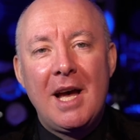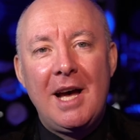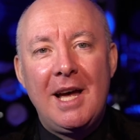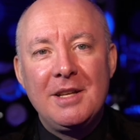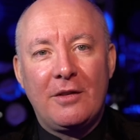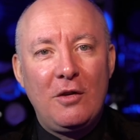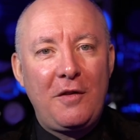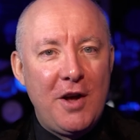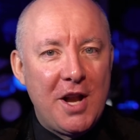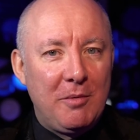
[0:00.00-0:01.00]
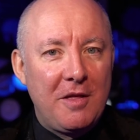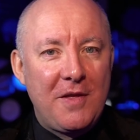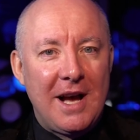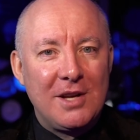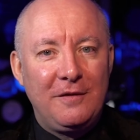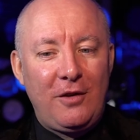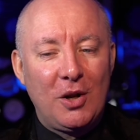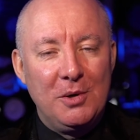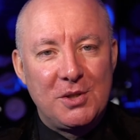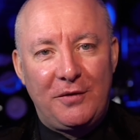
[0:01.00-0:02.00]
and I've got 31,000
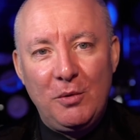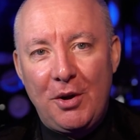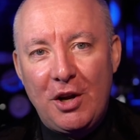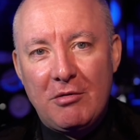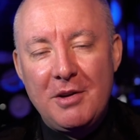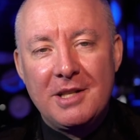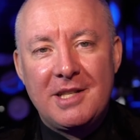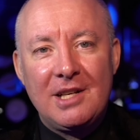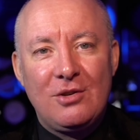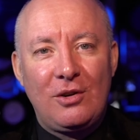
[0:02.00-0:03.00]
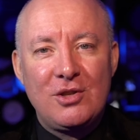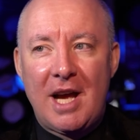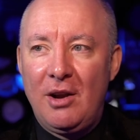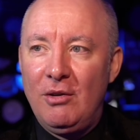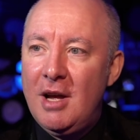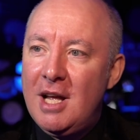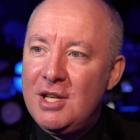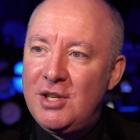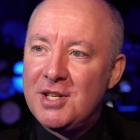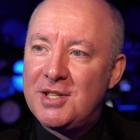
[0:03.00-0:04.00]
followers. So if you want to grow your TikTok channel,
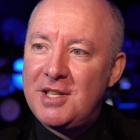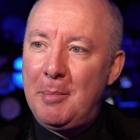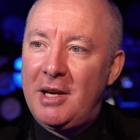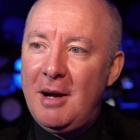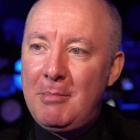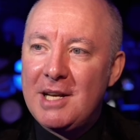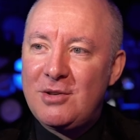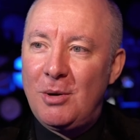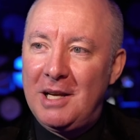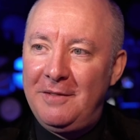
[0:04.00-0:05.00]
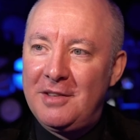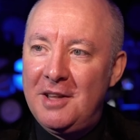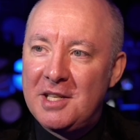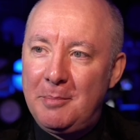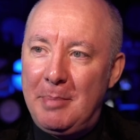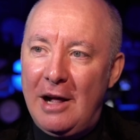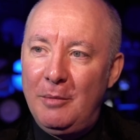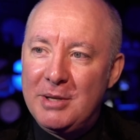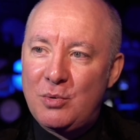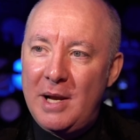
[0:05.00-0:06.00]
just uh, become my top gifter. There's a
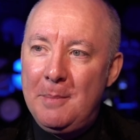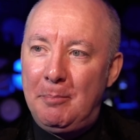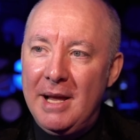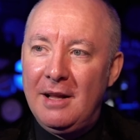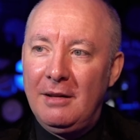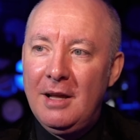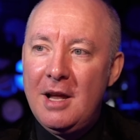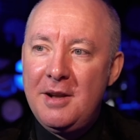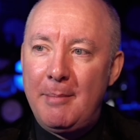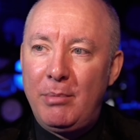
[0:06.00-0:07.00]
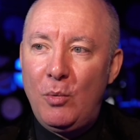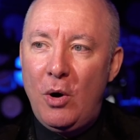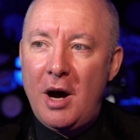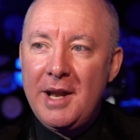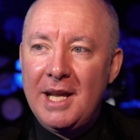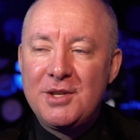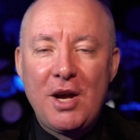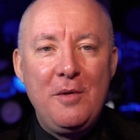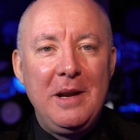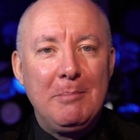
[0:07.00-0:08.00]
battle between Bill, number one, and
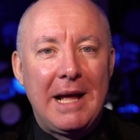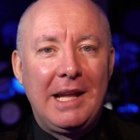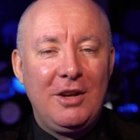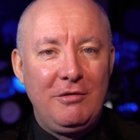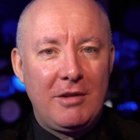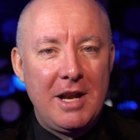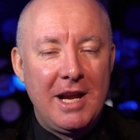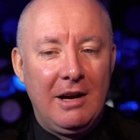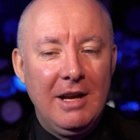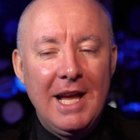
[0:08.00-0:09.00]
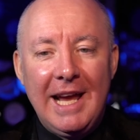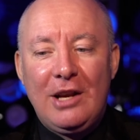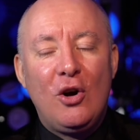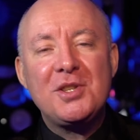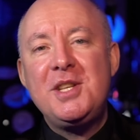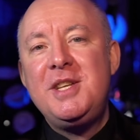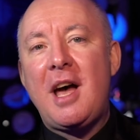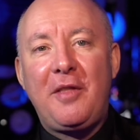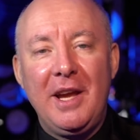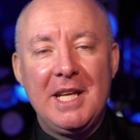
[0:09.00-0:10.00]
Tony Mallion right now. It costs
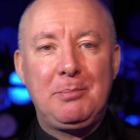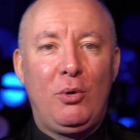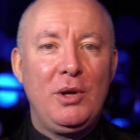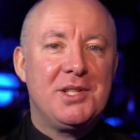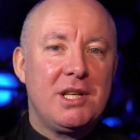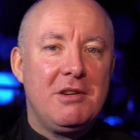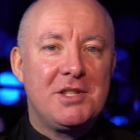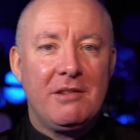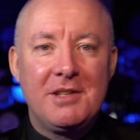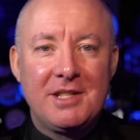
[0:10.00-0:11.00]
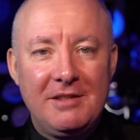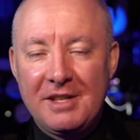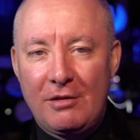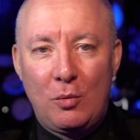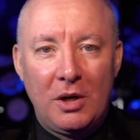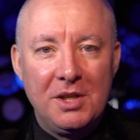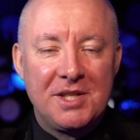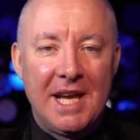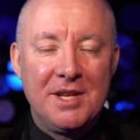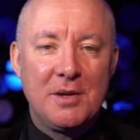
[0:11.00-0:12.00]
nothing. It's 0.00001
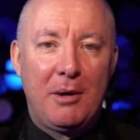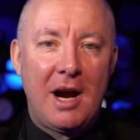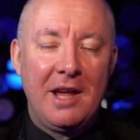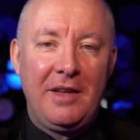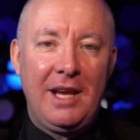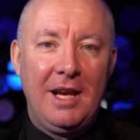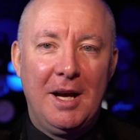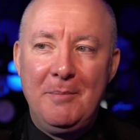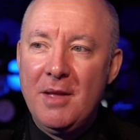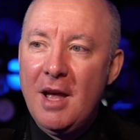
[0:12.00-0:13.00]
cent to buy the, um,